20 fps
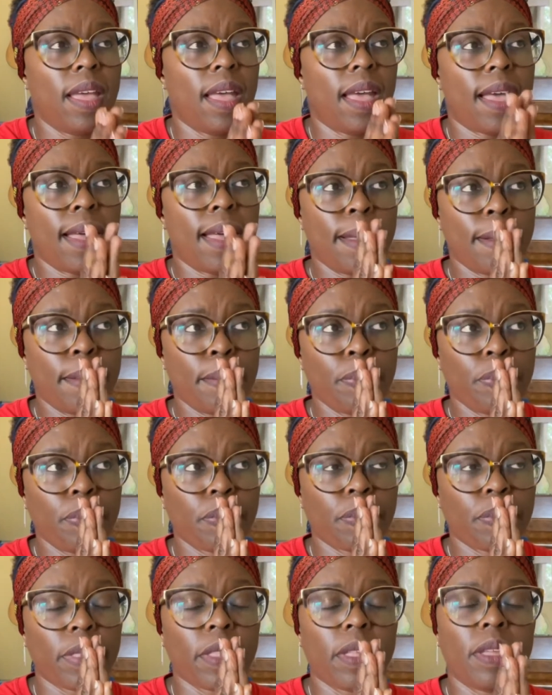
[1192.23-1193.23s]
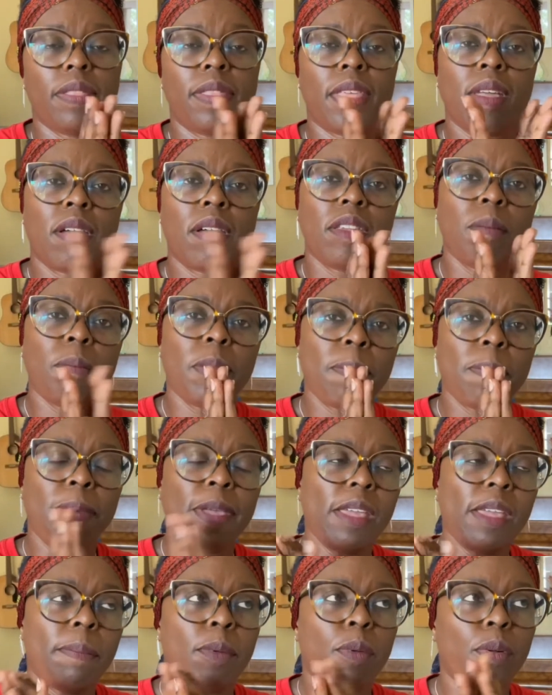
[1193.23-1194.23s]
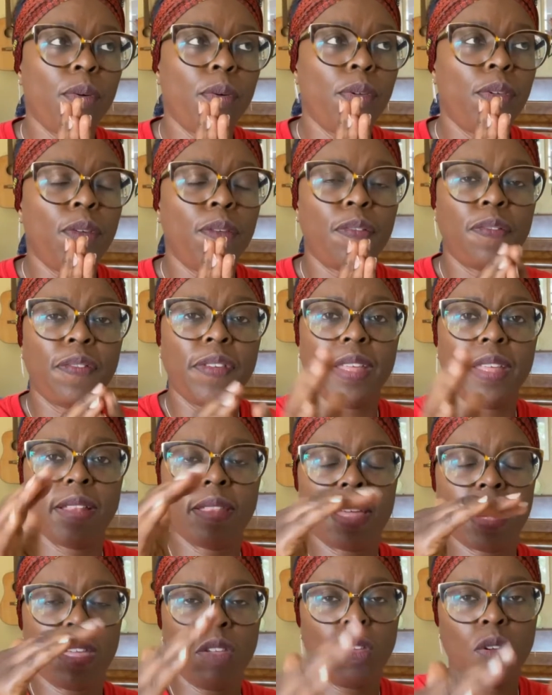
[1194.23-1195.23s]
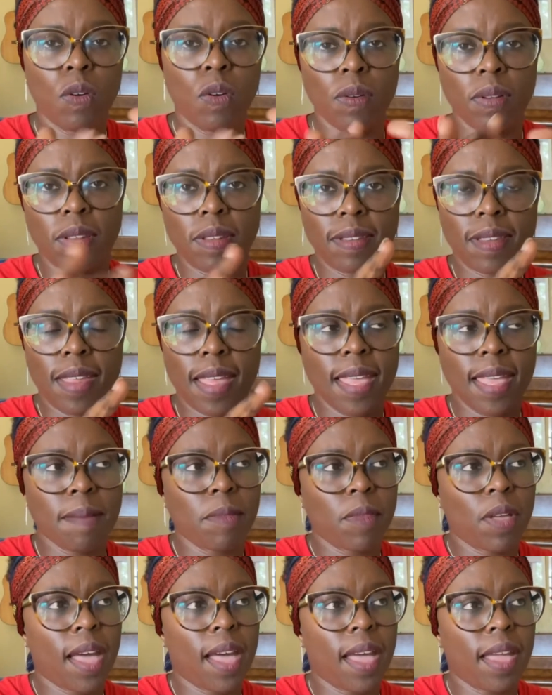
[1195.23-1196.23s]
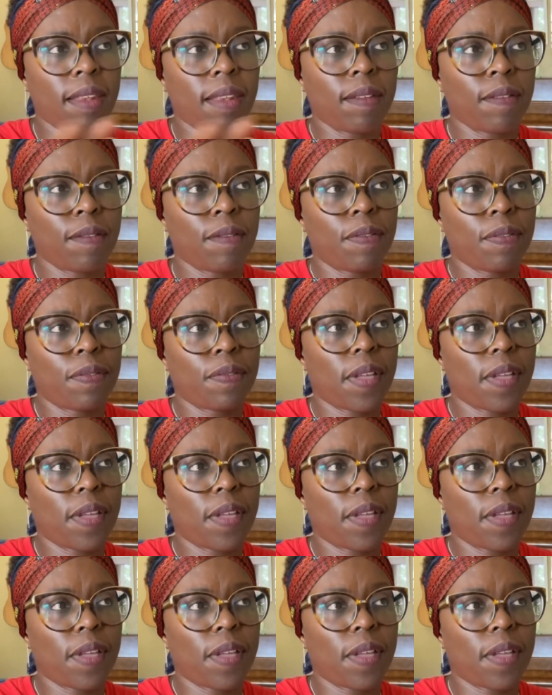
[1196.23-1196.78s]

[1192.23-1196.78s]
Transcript: There got to be people who you feel that you're in the same kind of